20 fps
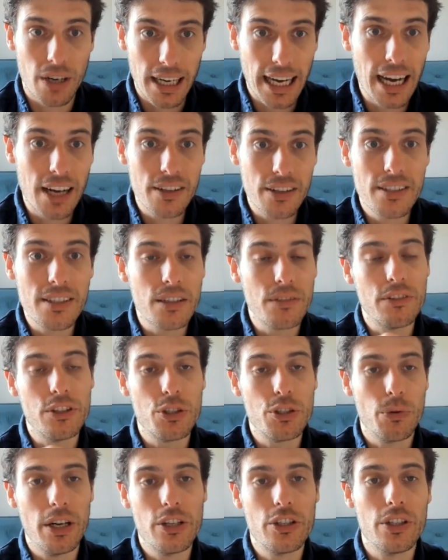How does
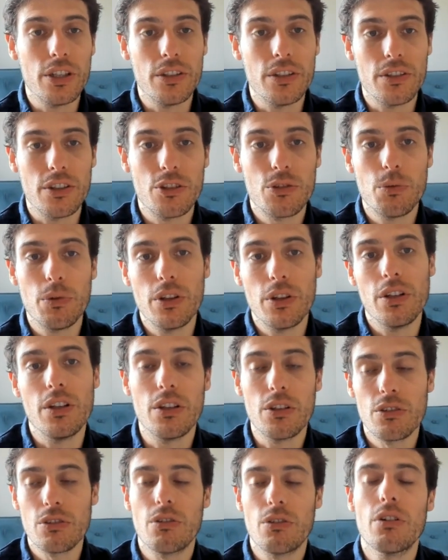individuation exist within
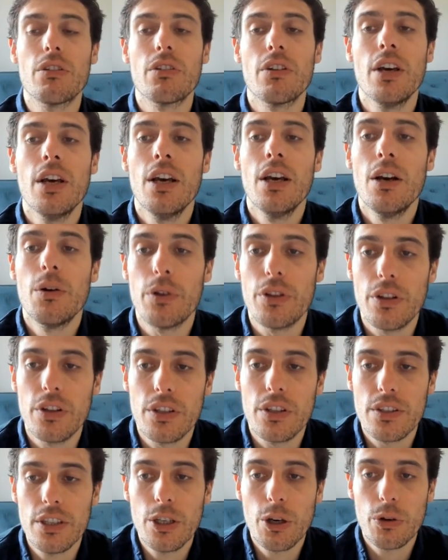this growth, within
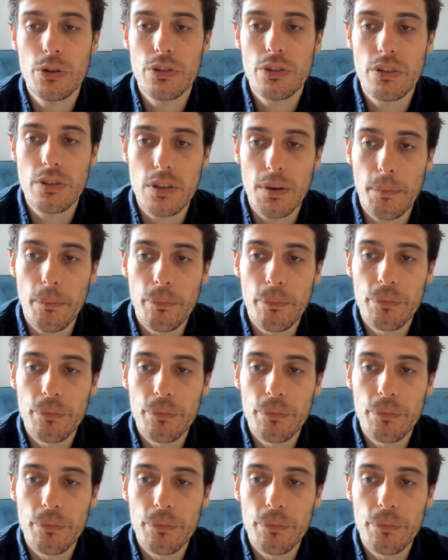this ecosystem?